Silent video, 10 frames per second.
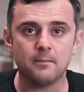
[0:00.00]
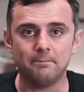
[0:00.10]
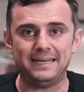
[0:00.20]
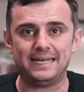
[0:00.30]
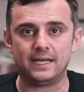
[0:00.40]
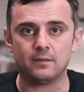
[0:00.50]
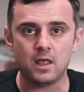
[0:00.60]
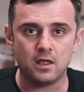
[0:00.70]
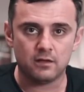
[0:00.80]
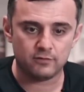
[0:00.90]
meaning
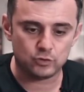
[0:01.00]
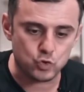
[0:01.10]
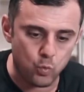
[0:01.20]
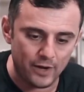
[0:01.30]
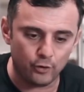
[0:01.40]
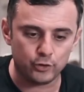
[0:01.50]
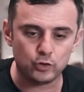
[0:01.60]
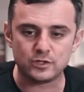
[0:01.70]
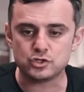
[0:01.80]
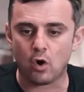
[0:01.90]
Twitter, you
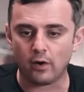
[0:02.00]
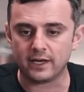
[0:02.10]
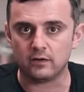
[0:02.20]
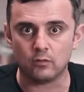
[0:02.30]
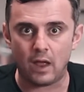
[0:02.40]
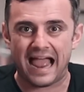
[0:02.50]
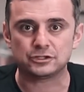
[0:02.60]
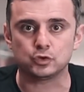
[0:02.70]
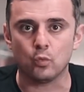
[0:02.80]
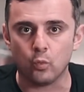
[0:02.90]
can target
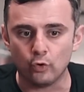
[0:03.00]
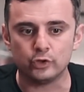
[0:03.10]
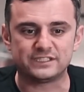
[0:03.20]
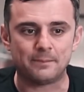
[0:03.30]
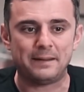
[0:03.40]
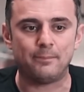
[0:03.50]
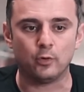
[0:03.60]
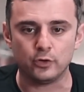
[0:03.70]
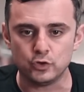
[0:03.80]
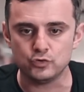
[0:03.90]
actual words that people
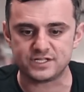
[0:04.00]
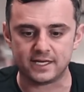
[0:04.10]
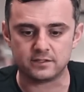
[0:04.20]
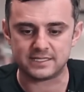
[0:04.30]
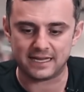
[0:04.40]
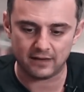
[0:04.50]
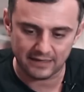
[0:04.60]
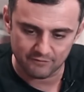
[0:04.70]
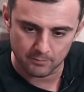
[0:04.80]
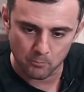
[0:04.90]
are using to get
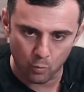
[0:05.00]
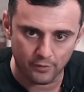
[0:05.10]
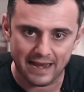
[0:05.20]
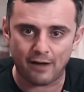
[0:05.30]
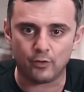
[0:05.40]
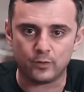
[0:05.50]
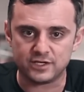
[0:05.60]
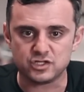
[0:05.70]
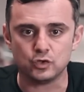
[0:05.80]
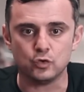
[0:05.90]
even more narrow
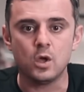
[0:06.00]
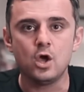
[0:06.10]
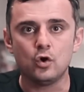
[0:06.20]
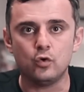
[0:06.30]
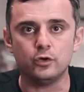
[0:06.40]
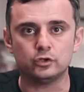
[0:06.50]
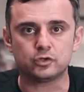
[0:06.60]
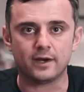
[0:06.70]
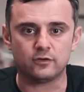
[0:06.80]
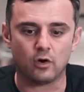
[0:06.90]
into who you're
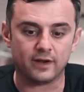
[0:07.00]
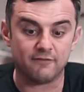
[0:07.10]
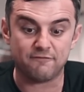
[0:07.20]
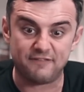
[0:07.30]
trying to target.